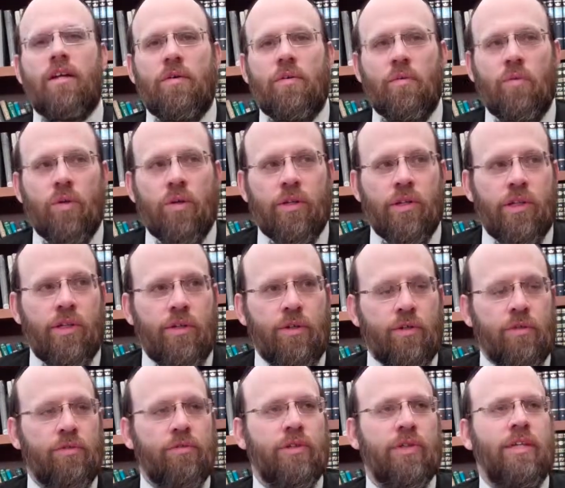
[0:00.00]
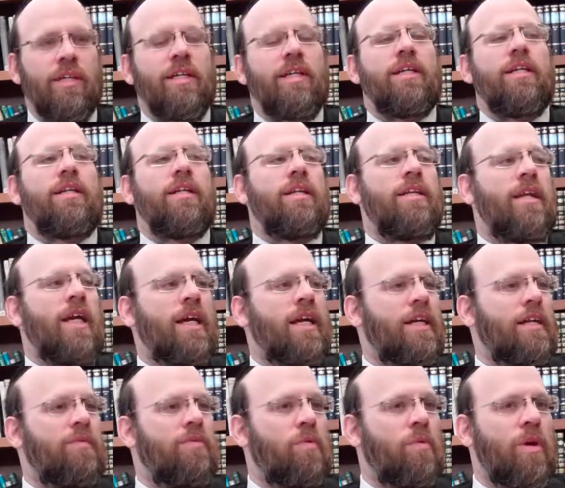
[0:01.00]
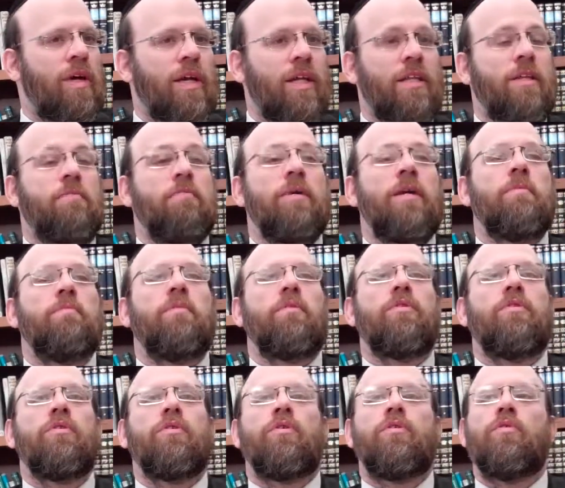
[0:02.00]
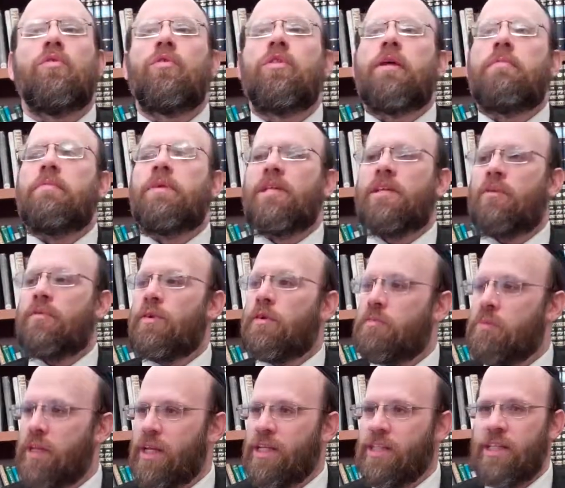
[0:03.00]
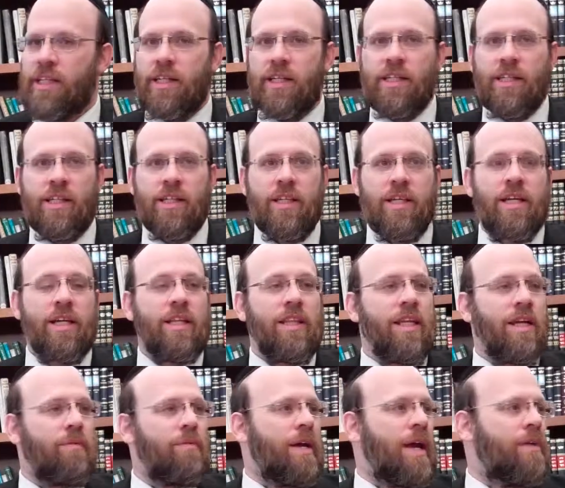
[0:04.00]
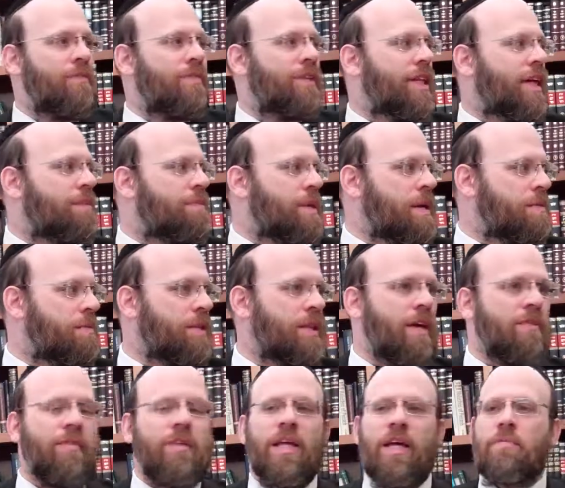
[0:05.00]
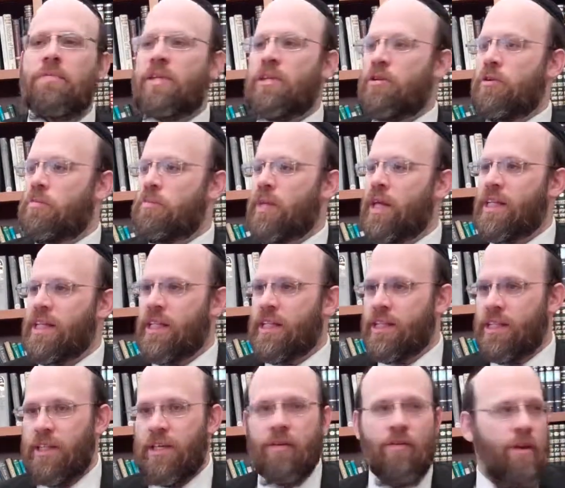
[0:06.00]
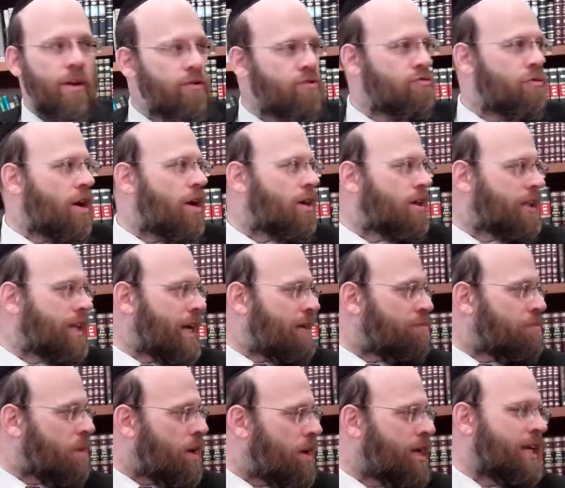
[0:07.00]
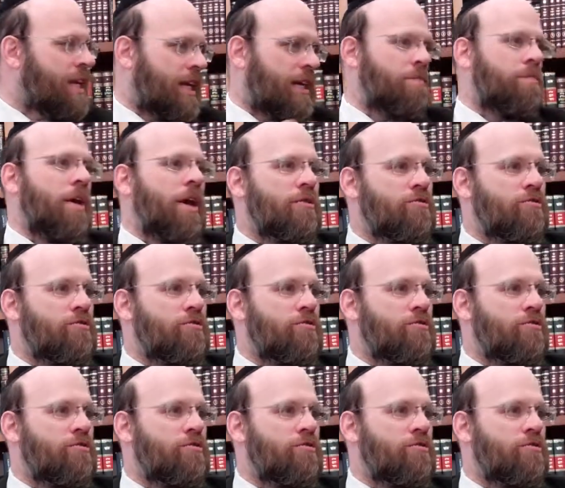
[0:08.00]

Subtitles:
was used in a negative way, and the people took all that material blessings. Like we have a lot of people that have a lot of material blessings that are on drugs. They have money, they can buy